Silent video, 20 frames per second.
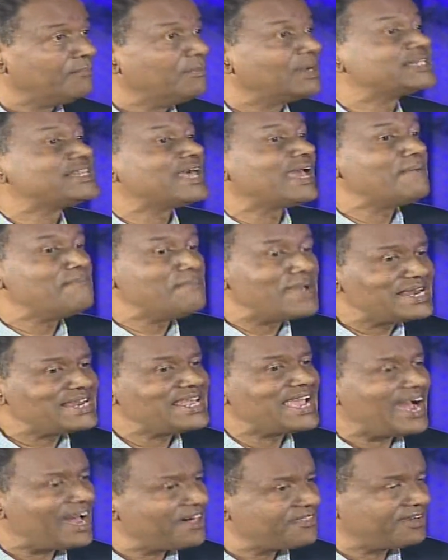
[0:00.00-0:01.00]
But there are
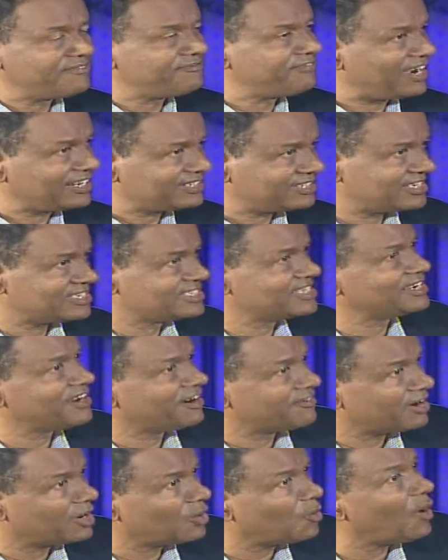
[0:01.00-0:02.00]
many other factors that
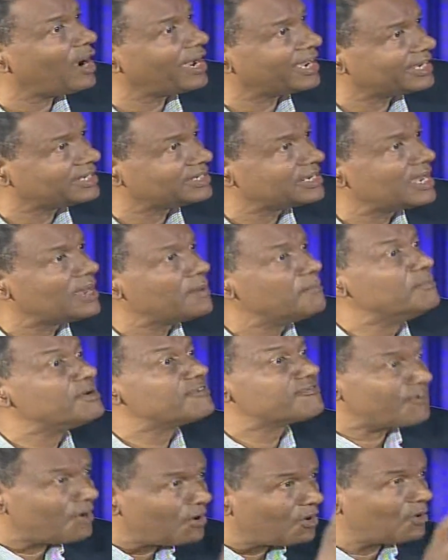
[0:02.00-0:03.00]
are required
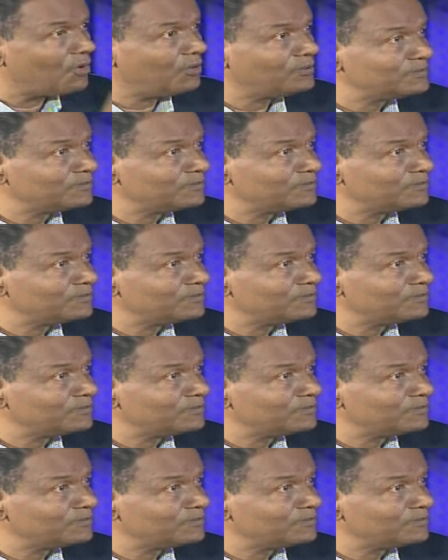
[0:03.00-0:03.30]
before